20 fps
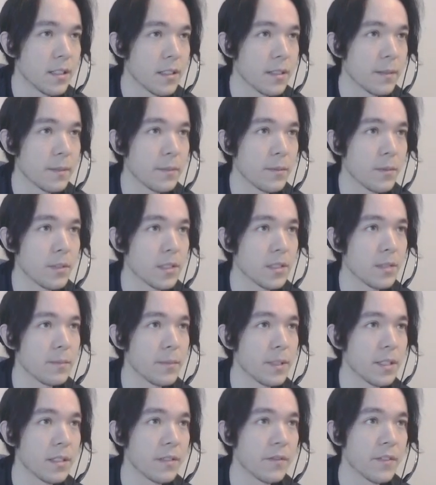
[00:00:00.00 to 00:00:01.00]
wasn't
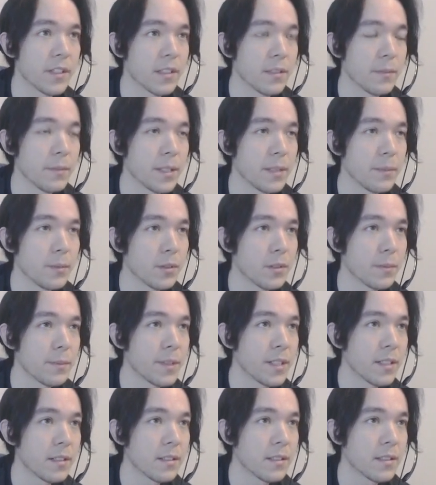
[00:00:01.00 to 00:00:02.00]
being affected by
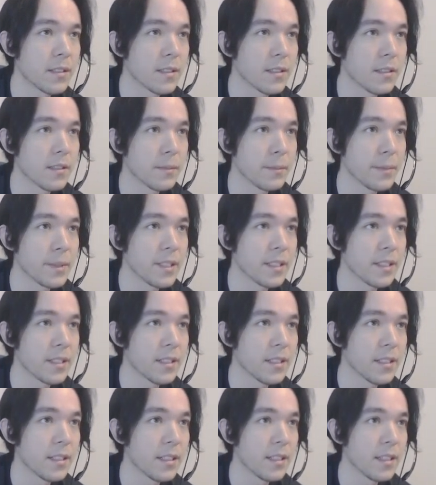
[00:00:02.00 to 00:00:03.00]
multipliers. This is a bug,
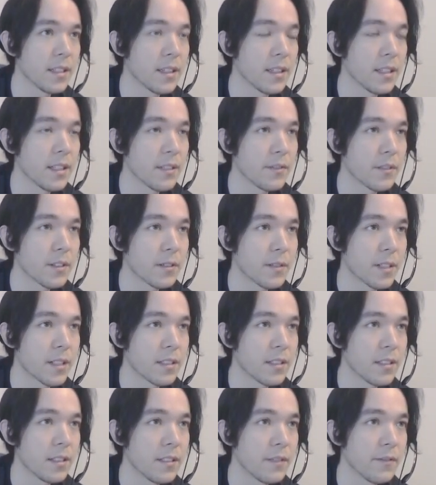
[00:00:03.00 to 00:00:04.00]
and they've
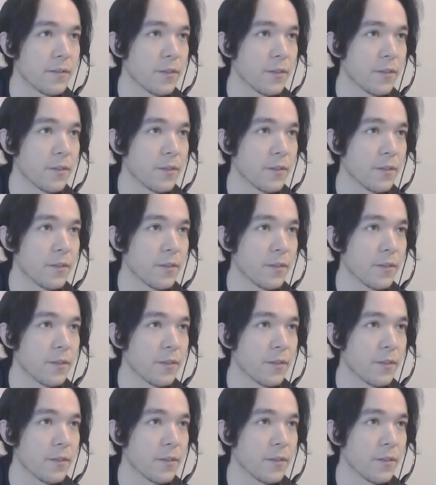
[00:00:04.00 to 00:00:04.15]
corrected it for the